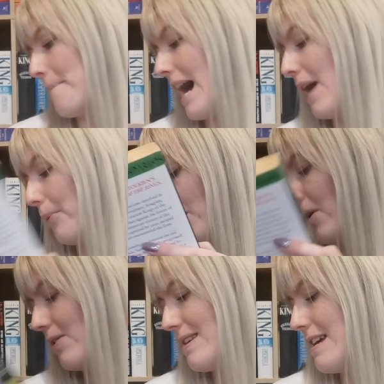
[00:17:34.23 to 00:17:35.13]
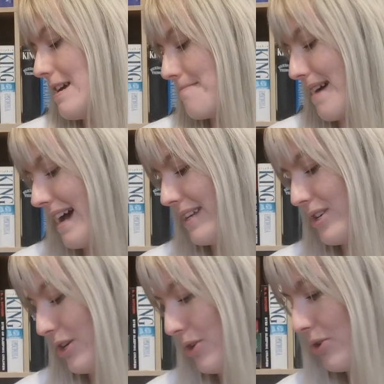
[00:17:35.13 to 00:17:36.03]
Part 1, Part
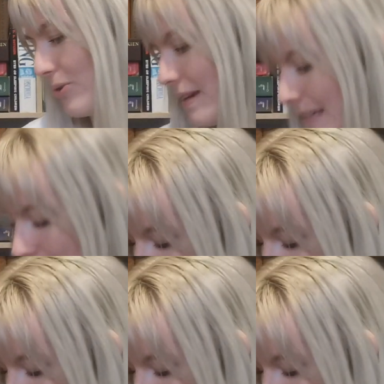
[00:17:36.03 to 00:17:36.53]
2,